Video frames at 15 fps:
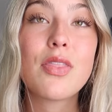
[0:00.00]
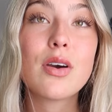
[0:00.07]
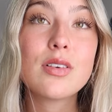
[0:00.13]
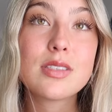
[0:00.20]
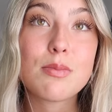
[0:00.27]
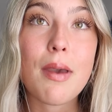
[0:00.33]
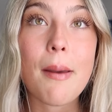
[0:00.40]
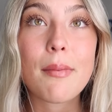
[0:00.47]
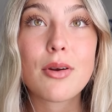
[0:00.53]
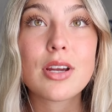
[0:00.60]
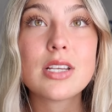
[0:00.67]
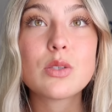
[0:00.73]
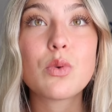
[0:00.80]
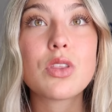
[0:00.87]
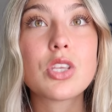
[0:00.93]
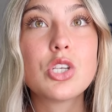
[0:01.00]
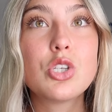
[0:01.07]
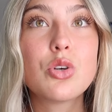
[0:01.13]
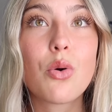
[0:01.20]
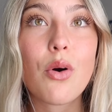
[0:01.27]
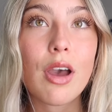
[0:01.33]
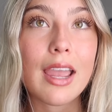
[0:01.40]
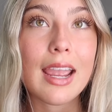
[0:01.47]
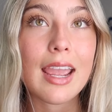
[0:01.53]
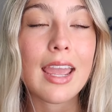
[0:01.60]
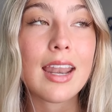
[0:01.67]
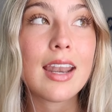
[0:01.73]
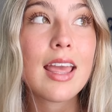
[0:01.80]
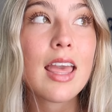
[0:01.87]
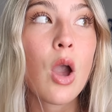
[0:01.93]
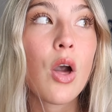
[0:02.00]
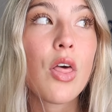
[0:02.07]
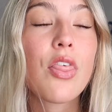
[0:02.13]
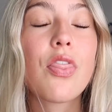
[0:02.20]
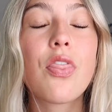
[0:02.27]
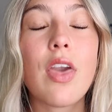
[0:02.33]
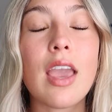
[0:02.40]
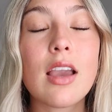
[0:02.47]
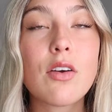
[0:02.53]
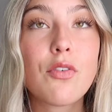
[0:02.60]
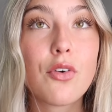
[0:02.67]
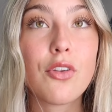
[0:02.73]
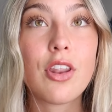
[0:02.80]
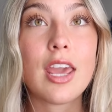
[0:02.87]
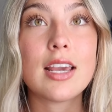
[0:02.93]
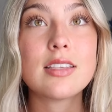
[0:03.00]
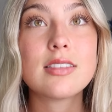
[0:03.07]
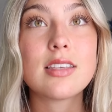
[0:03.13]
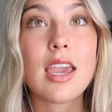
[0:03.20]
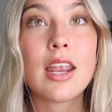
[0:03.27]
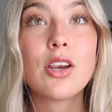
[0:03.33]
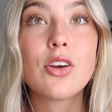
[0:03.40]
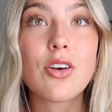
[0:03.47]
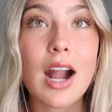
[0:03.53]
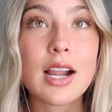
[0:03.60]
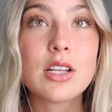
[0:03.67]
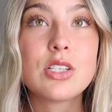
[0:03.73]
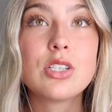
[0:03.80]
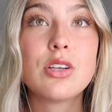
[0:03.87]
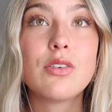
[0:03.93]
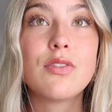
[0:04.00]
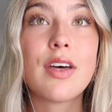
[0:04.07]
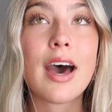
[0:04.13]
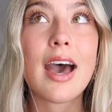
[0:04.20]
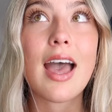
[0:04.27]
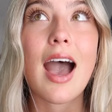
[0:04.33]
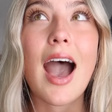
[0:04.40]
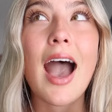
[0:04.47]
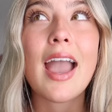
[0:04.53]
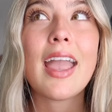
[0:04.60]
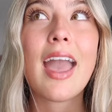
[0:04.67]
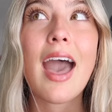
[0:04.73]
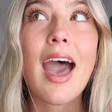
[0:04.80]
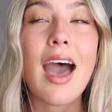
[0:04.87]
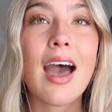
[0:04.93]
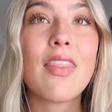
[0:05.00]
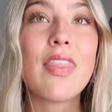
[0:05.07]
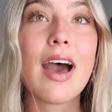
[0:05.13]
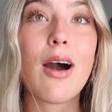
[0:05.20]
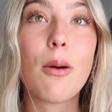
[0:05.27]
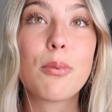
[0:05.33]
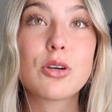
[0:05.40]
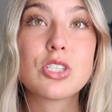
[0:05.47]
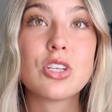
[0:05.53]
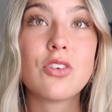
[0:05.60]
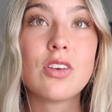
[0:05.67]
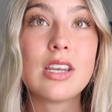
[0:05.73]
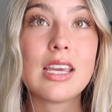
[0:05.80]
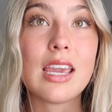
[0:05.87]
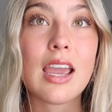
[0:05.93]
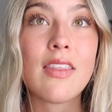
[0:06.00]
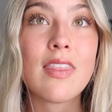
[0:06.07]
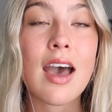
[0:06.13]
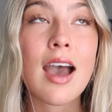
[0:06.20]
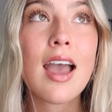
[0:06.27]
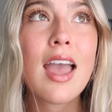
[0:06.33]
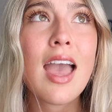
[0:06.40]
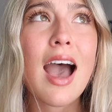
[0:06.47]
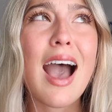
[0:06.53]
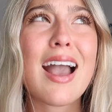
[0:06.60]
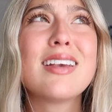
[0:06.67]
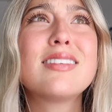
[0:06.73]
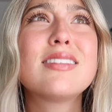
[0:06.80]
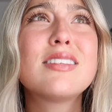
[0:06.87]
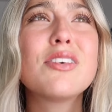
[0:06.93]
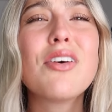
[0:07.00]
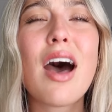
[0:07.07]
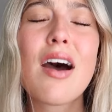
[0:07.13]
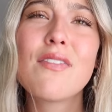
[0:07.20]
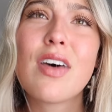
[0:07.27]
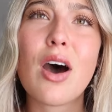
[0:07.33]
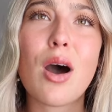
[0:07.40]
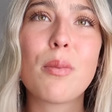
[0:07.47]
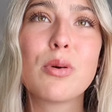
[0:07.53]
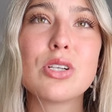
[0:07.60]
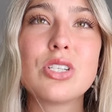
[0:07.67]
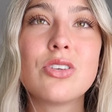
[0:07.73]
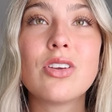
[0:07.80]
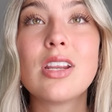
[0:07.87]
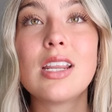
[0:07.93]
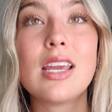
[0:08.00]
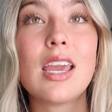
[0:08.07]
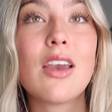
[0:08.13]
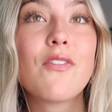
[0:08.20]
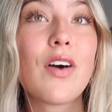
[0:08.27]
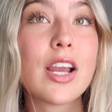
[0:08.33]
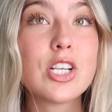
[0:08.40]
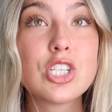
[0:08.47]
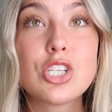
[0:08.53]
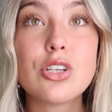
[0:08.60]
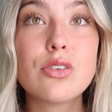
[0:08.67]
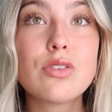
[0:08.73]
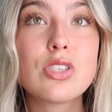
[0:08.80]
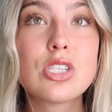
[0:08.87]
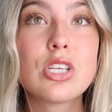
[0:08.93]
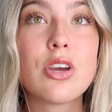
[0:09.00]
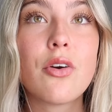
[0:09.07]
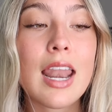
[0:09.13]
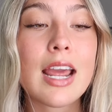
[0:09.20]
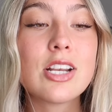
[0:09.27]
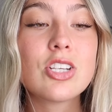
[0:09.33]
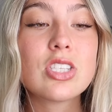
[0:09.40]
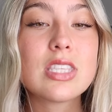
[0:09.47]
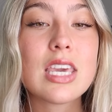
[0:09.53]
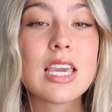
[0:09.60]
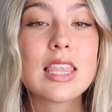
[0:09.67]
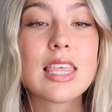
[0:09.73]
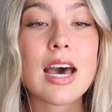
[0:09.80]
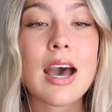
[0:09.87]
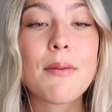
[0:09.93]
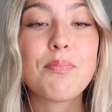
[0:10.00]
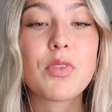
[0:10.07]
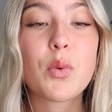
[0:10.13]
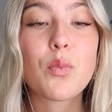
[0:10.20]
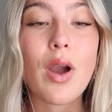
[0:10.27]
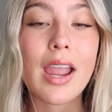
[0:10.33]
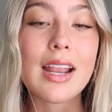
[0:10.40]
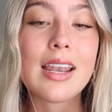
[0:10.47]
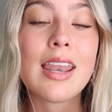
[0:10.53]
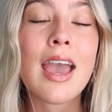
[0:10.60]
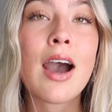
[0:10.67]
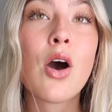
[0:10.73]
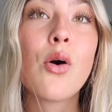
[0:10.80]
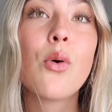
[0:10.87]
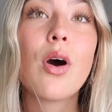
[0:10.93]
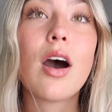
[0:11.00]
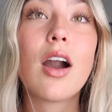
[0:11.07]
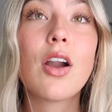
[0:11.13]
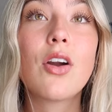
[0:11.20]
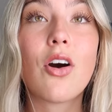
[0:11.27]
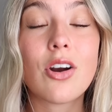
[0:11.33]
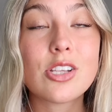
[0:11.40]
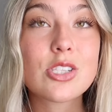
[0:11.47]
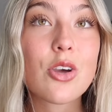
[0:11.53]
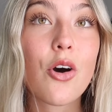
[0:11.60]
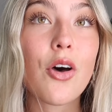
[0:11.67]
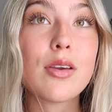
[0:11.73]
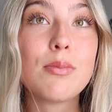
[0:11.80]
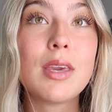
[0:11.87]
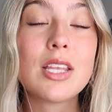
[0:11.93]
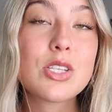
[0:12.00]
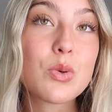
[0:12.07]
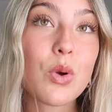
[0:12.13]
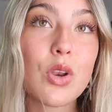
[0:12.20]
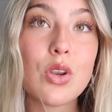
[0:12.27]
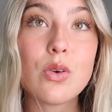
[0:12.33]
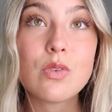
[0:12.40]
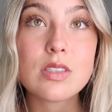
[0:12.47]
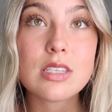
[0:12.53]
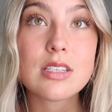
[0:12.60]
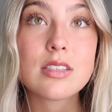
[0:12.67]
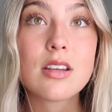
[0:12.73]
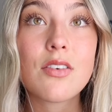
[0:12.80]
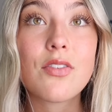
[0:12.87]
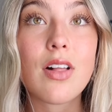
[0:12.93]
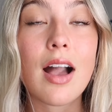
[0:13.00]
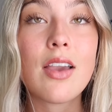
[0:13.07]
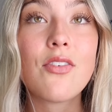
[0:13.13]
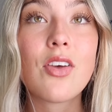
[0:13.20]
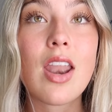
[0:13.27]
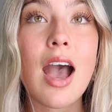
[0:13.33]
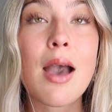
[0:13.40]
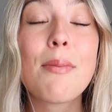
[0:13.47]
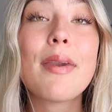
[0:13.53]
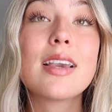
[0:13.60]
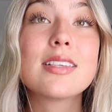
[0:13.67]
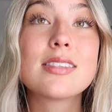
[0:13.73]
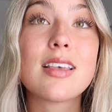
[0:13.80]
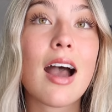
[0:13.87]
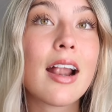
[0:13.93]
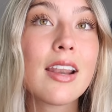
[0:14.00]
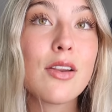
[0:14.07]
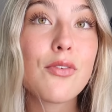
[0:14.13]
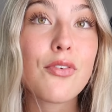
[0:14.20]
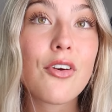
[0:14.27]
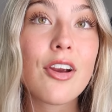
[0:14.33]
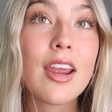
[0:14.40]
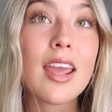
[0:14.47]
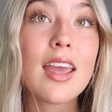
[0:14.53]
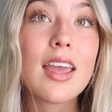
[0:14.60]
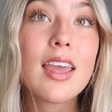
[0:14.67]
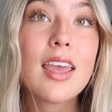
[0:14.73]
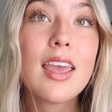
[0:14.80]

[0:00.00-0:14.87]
those memories with joy and thankfulness and gratitude that I had that opportunity and that I still have that opportunity if I choose to. And I just think that right now God is calling me into a new season of life, and I'm excited for it.